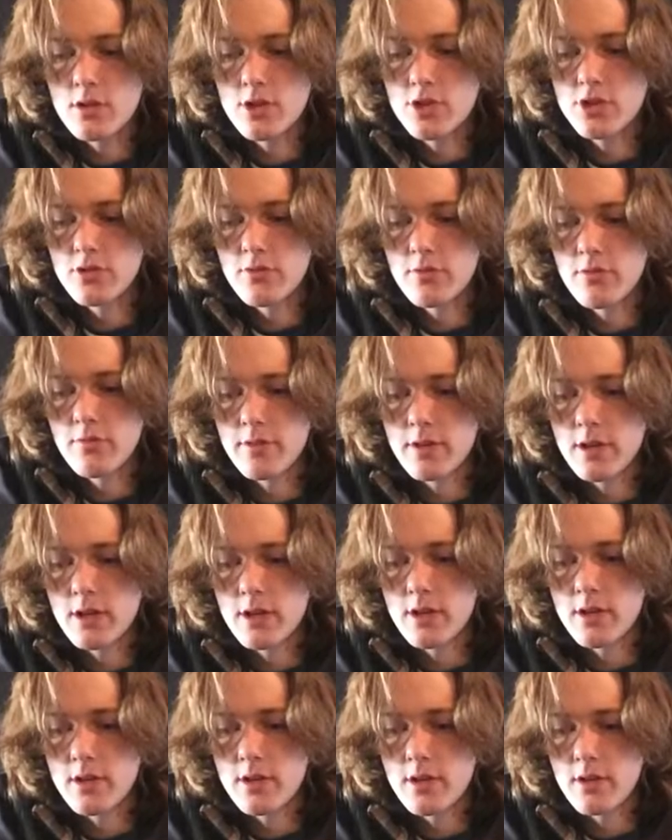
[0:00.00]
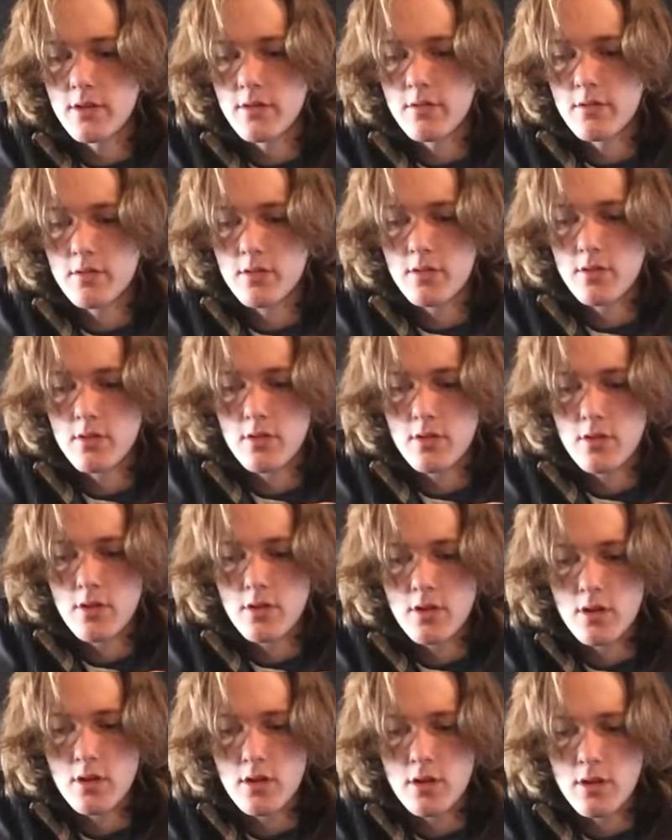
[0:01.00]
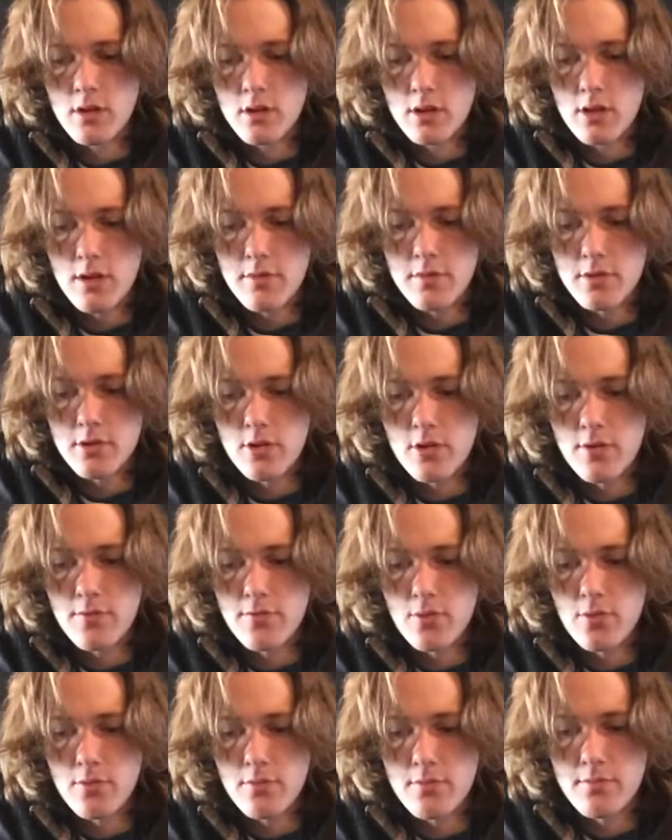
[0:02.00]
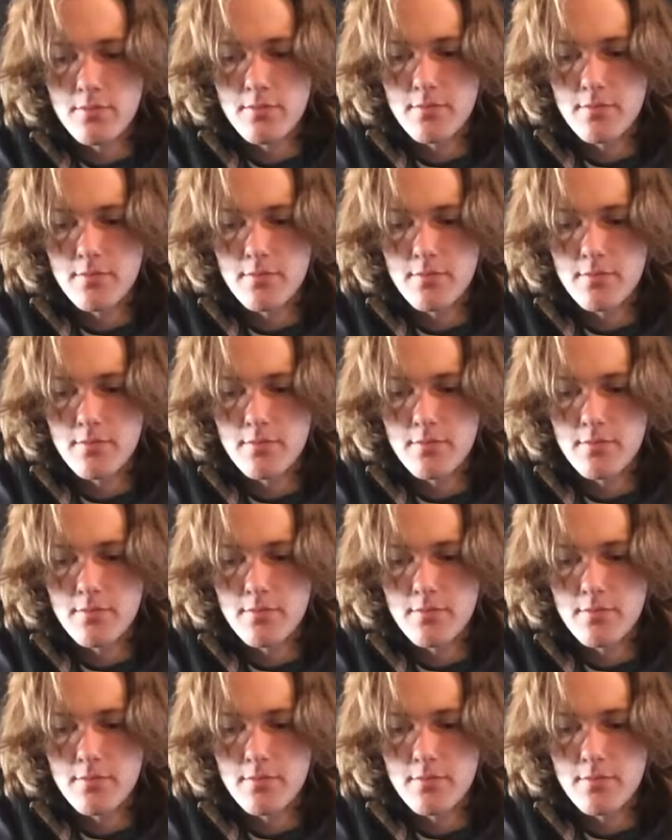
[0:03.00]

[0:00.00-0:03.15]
Let's see what we got in there. Gotta be careful.